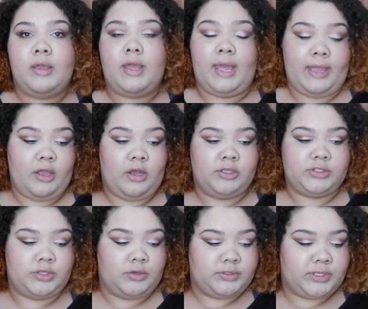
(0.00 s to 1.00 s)
Hey y'all,
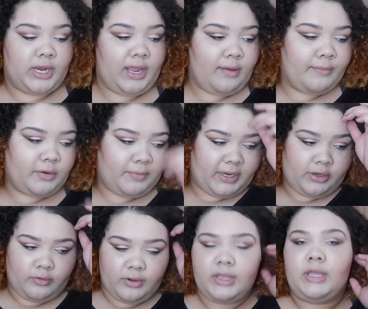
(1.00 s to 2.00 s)
so today I'm going to be
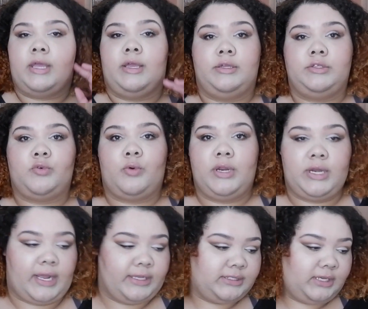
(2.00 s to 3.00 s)
doing a
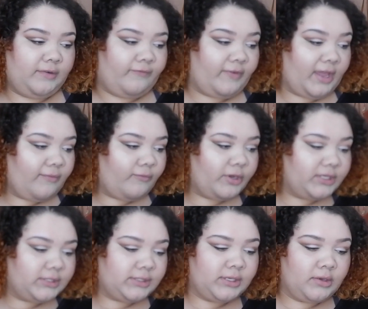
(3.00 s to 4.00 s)
2019
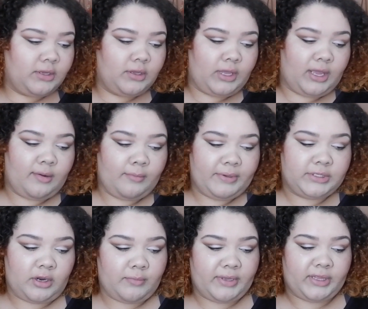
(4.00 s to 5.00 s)
favorites, and I'm going to be
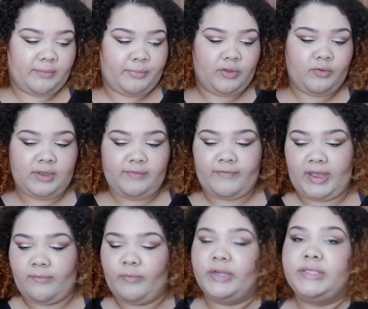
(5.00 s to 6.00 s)
talking about the beauty
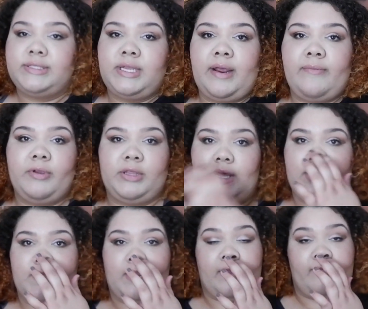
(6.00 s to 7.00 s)
favorites and everything
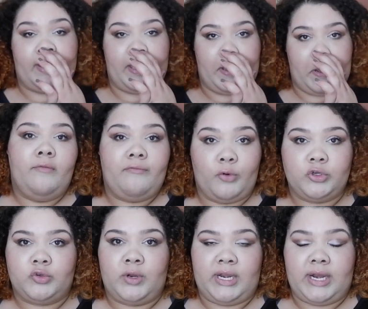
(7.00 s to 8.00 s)
that I've had for
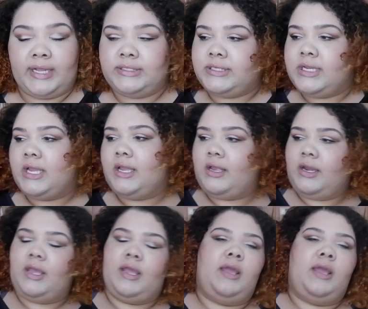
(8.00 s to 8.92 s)
2019.